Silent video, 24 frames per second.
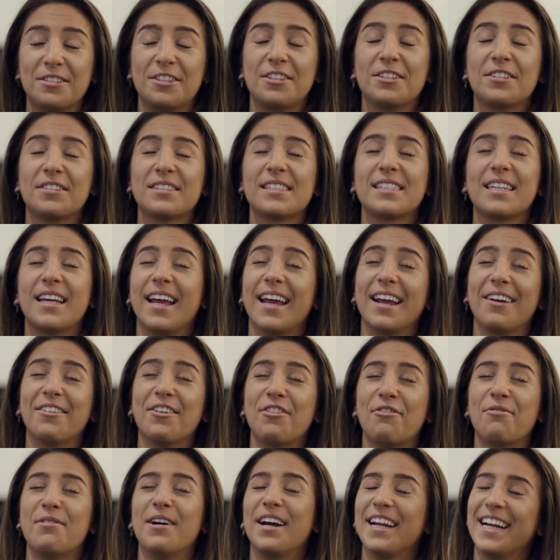you know, sitting
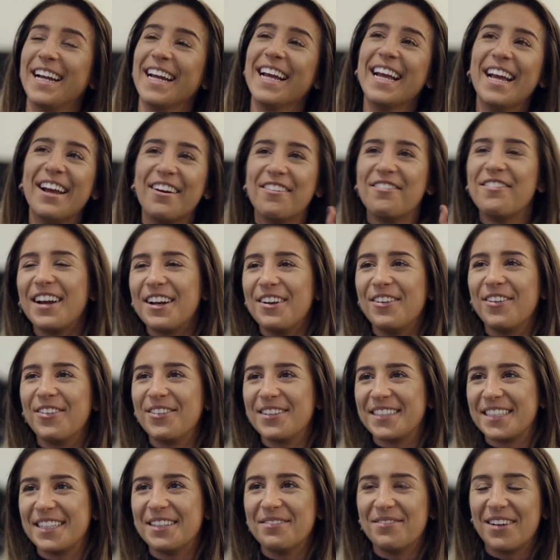with my
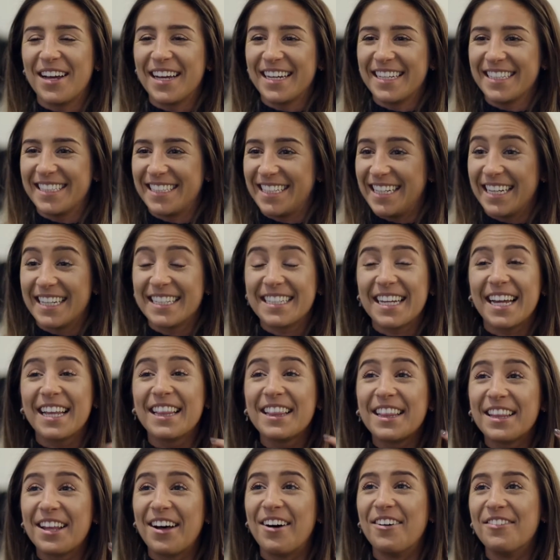nose in the magazine, because I
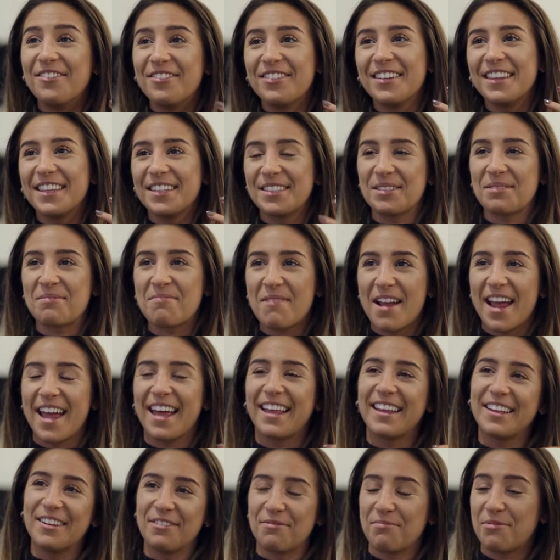love the
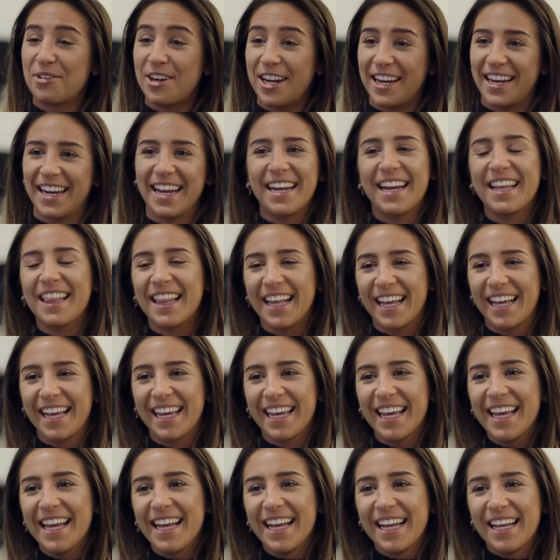smell of print, and I
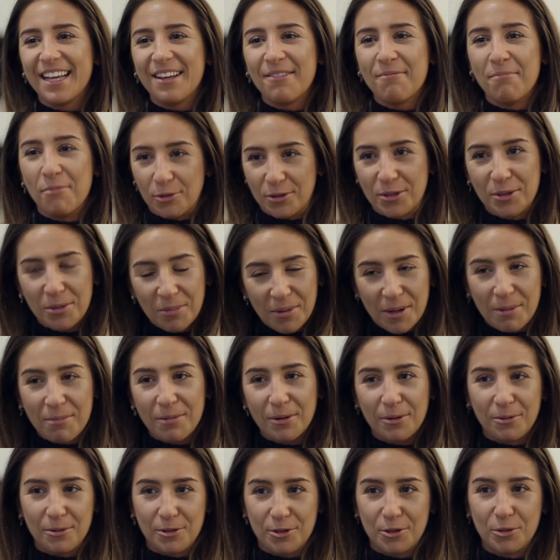think most
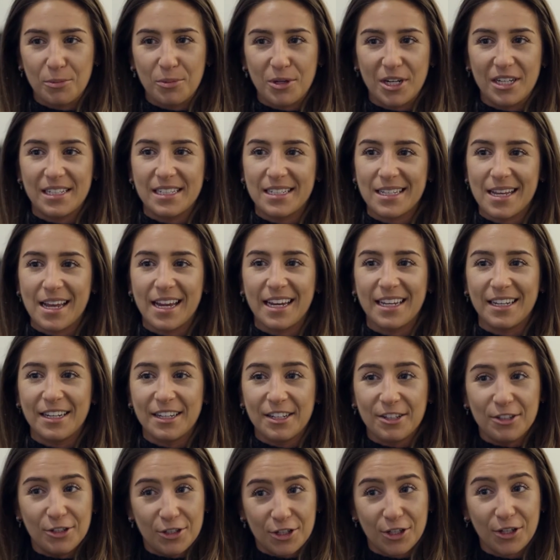people who do print
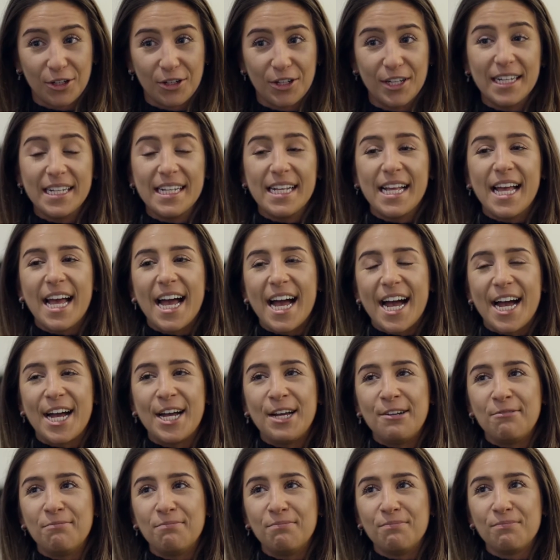design do.
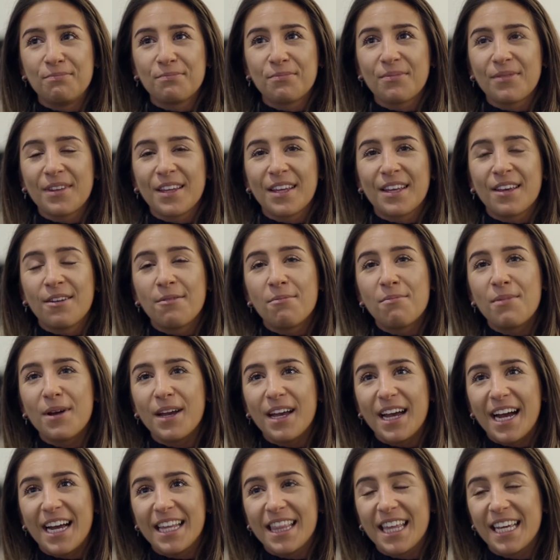But
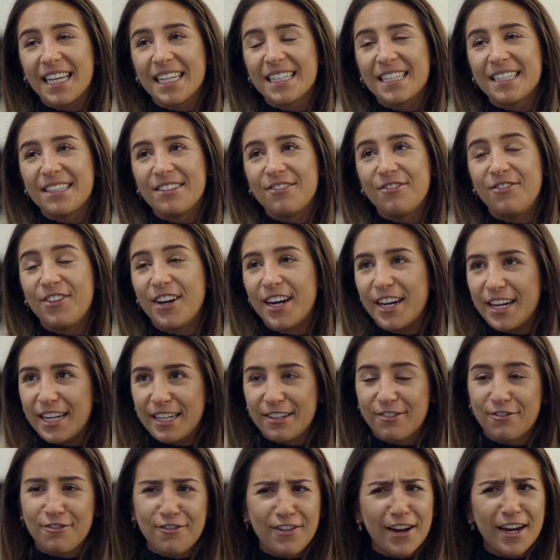I think very,
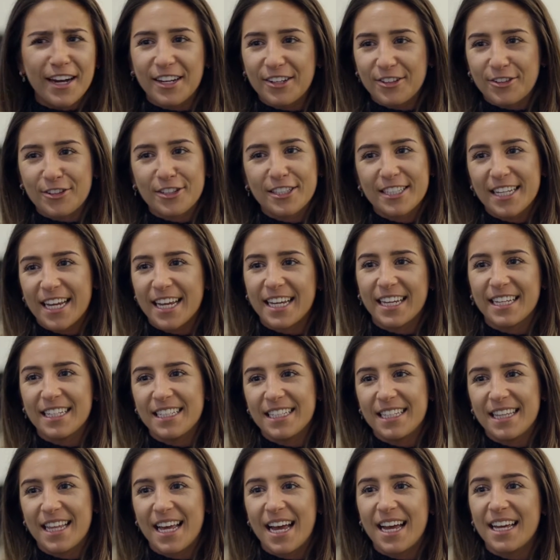very close second
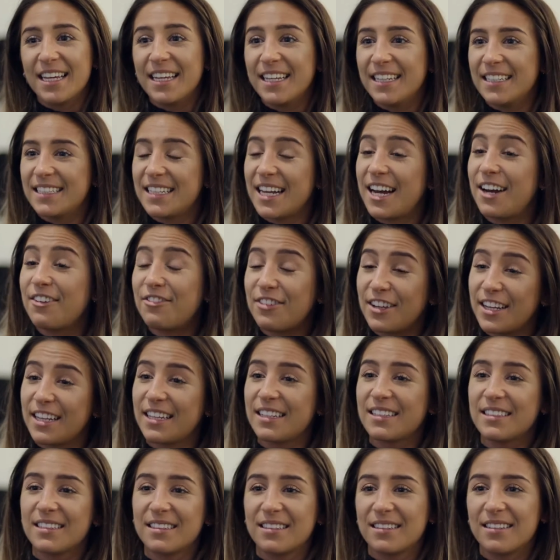to that is
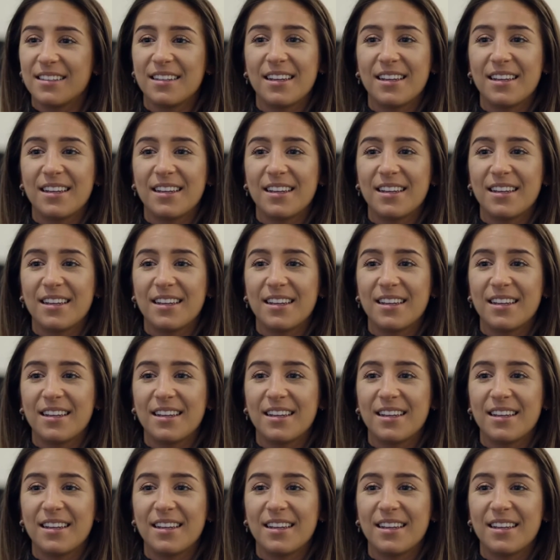having